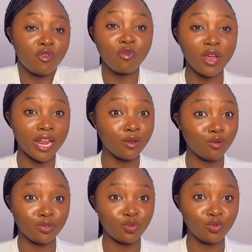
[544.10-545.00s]
when I don't
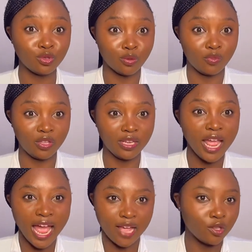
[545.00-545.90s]
want to do something,
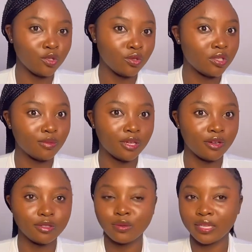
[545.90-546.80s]
I just do it
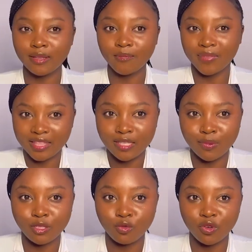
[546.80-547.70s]
because, okay, this
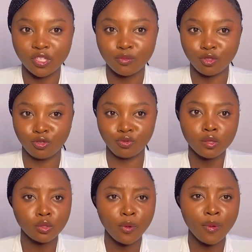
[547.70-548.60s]
person wants me to do
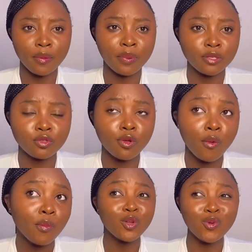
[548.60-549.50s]
it. So when my
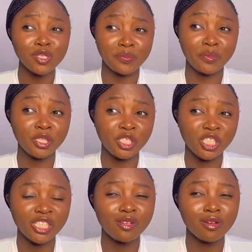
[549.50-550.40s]
pastor was
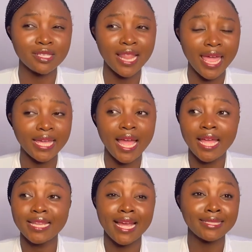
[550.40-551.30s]
preaching, he was like,
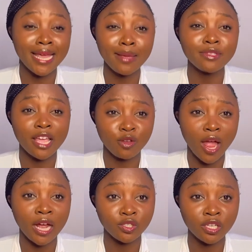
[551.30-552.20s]
there are times that you
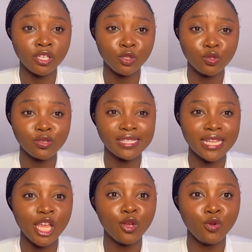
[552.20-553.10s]
actually need to
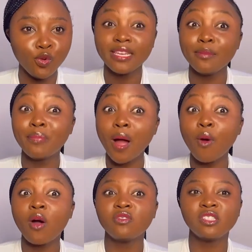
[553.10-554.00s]
say no. The
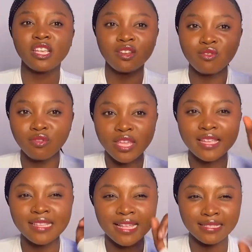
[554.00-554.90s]
power of saying no.
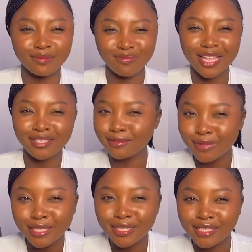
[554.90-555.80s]
Yes, that's the
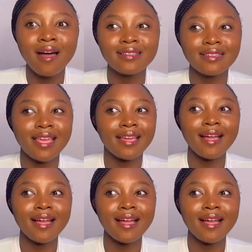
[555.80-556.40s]
message. I was like,